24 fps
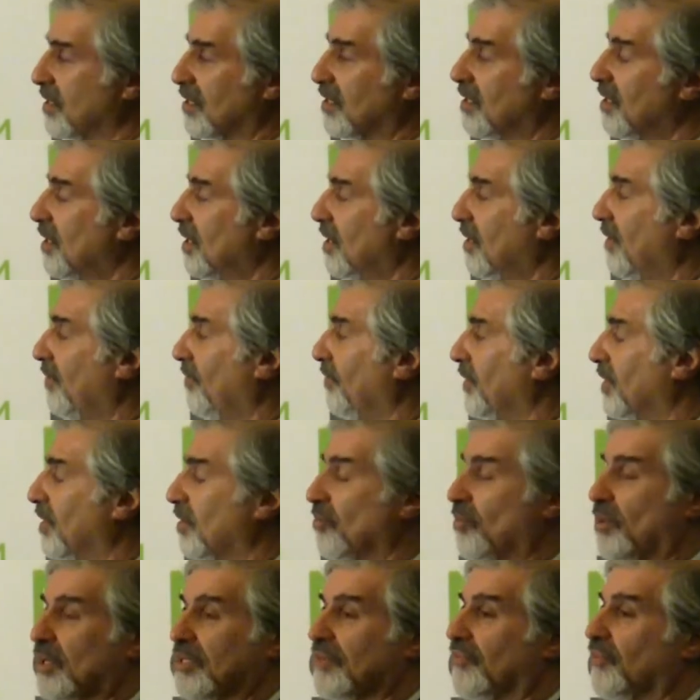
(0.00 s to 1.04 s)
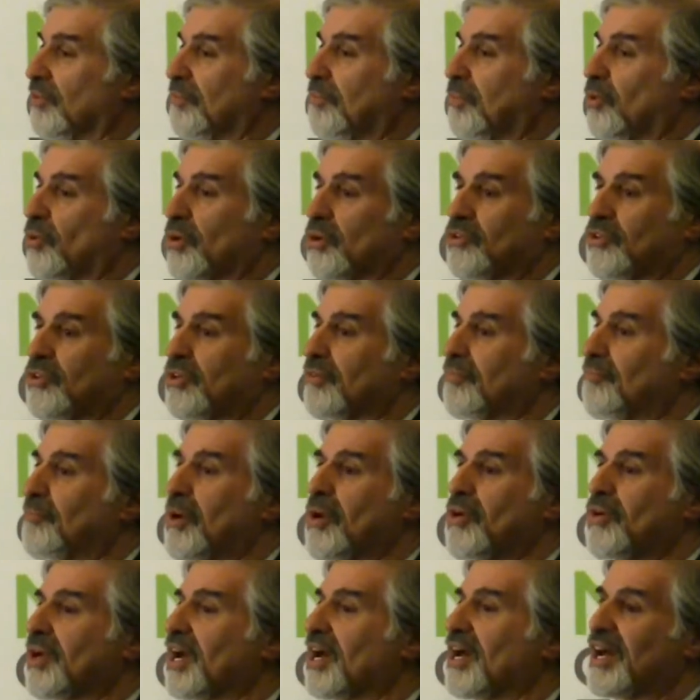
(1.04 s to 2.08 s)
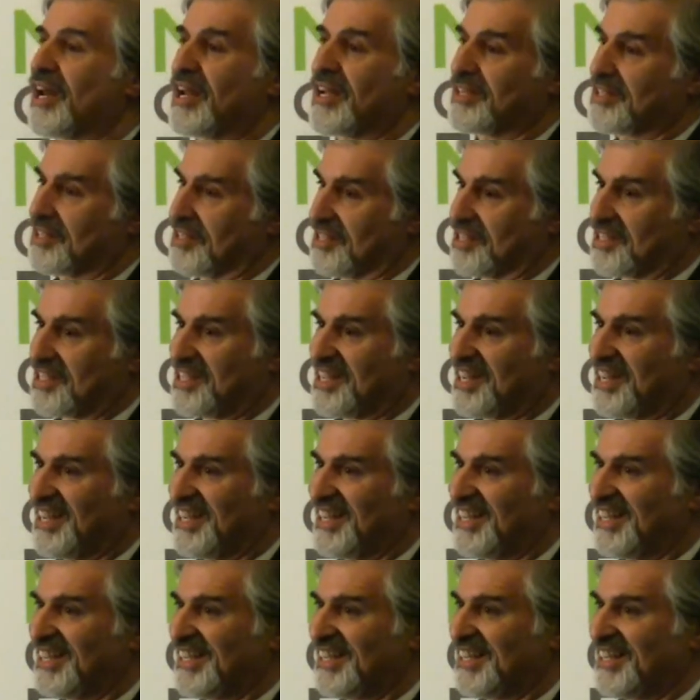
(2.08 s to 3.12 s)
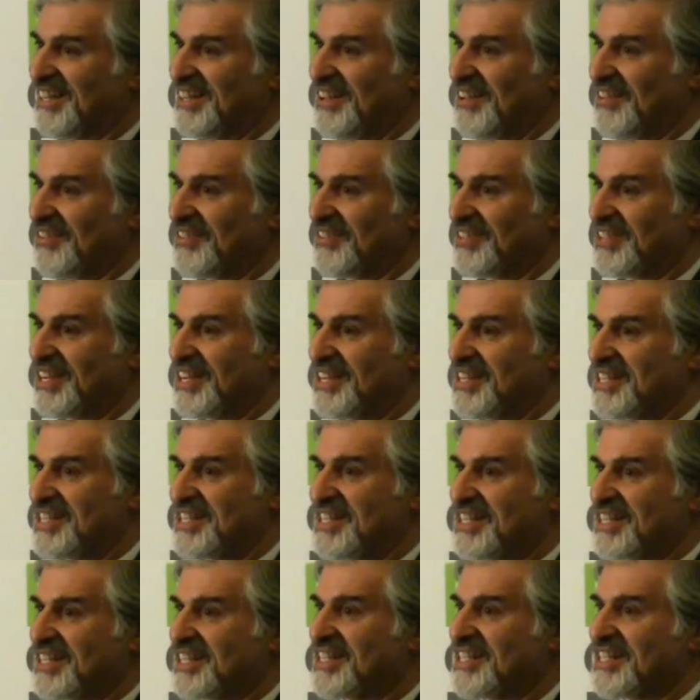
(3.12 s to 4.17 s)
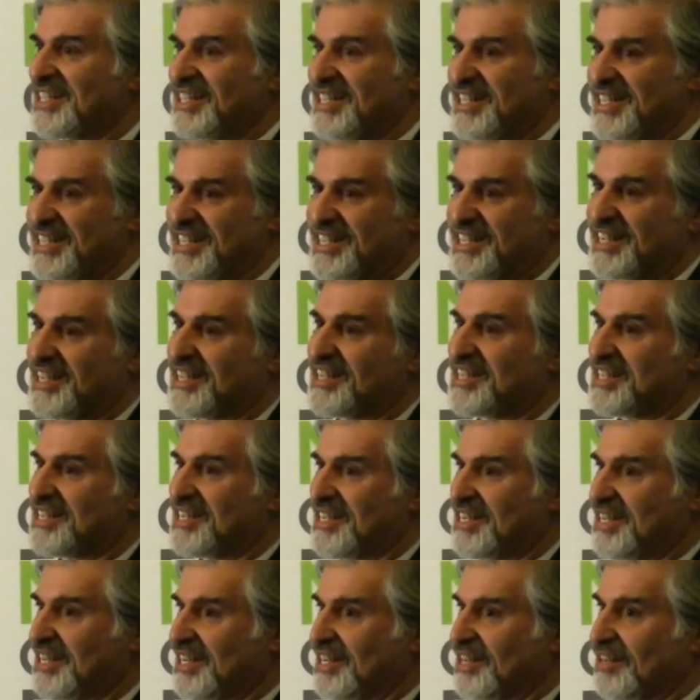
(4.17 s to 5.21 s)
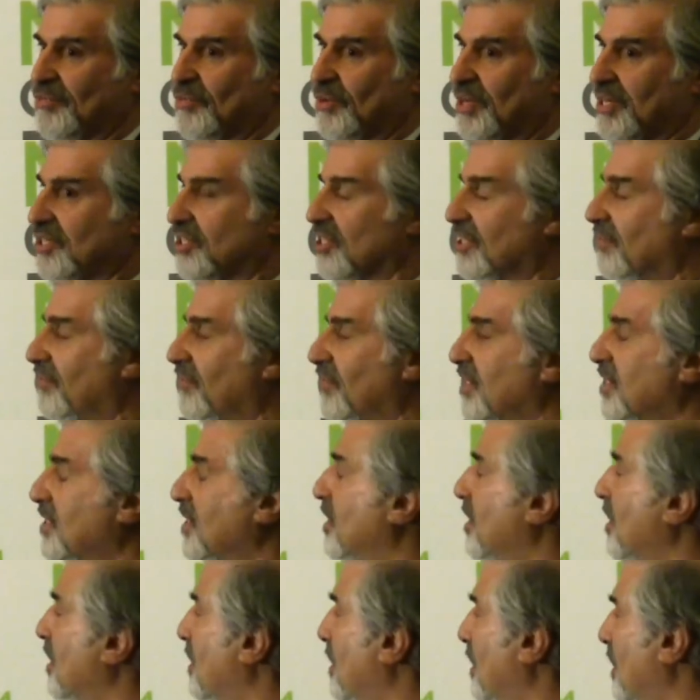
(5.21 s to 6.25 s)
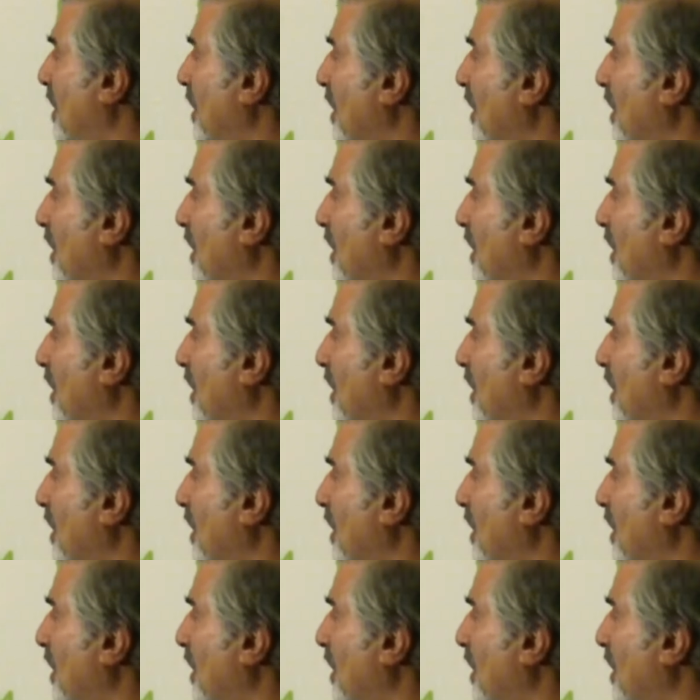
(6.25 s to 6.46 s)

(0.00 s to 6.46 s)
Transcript: Uh, a wonderful portrait of Pocahontas done in 1616 when she visited